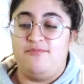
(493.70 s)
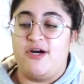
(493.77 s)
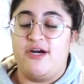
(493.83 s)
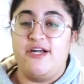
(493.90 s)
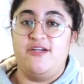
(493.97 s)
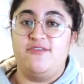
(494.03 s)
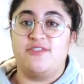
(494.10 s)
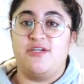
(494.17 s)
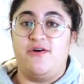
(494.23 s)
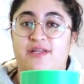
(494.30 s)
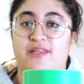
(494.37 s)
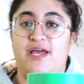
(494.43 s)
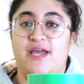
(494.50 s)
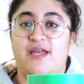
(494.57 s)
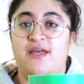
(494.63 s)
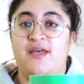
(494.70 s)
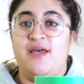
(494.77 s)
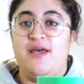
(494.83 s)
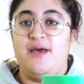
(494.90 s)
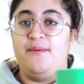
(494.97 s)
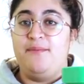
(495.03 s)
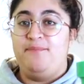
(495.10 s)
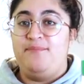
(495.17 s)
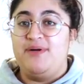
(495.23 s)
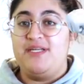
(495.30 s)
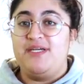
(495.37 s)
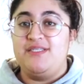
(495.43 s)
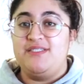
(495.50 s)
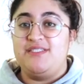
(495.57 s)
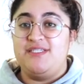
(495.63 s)
Mario's going like,
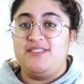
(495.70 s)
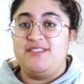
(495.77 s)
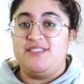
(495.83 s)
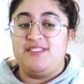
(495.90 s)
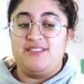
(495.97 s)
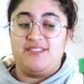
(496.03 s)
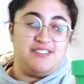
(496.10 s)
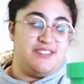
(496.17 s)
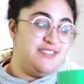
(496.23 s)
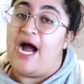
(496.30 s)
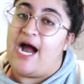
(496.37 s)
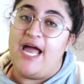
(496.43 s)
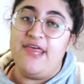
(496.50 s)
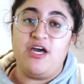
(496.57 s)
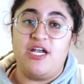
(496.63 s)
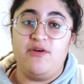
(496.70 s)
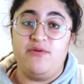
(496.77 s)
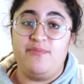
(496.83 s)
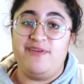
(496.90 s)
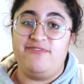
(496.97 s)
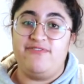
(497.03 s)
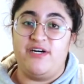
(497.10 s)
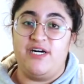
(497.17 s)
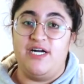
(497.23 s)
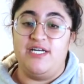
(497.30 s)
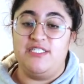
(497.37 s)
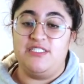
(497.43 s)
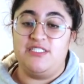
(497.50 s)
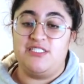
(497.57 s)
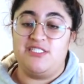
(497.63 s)
I thought it would be
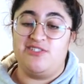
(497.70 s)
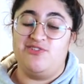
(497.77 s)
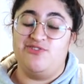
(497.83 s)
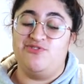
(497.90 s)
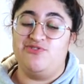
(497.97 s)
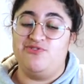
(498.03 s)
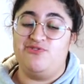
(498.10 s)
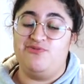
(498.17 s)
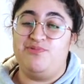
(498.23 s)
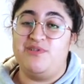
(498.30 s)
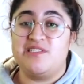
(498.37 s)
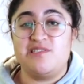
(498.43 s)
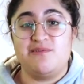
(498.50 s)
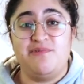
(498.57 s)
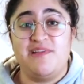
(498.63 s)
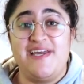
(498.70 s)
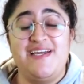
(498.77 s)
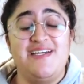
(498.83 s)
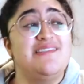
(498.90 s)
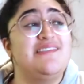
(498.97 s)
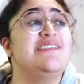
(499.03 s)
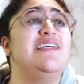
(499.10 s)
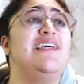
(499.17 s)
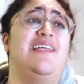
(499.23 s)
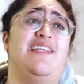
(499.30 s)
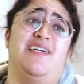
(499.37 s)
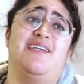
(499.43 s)
fun to put some plants in